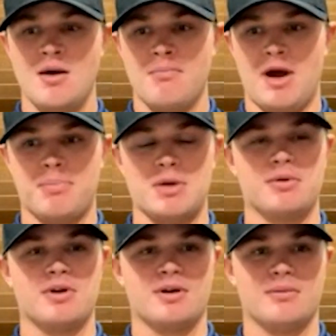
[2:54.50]
might be able
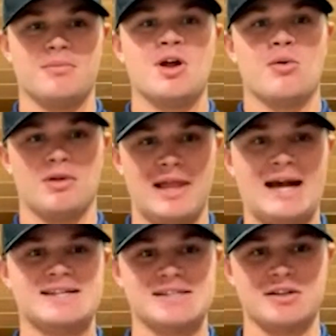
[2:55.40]
to
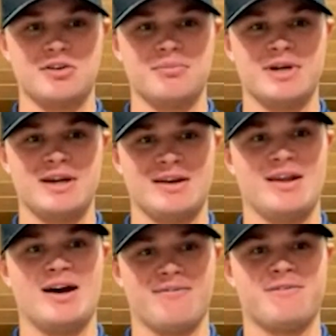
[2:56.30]
relax a little bit and
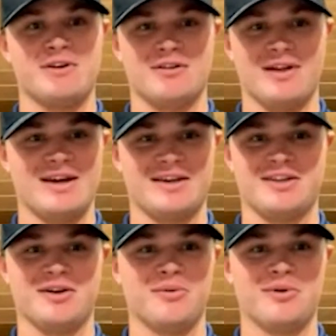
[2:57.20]
not feel like
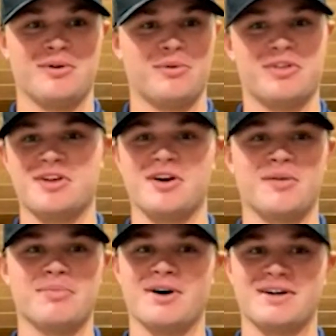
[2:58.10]
we're the young
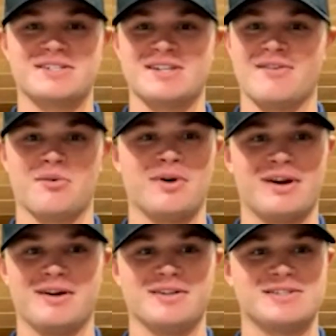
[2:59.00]
bucks and everyone
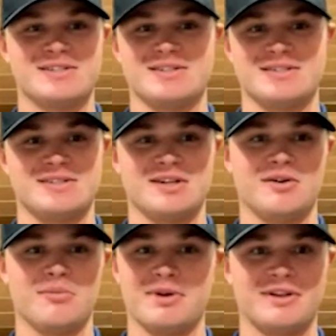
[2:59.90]
else is
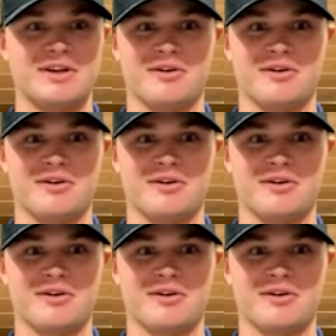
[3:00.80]
a big leaguer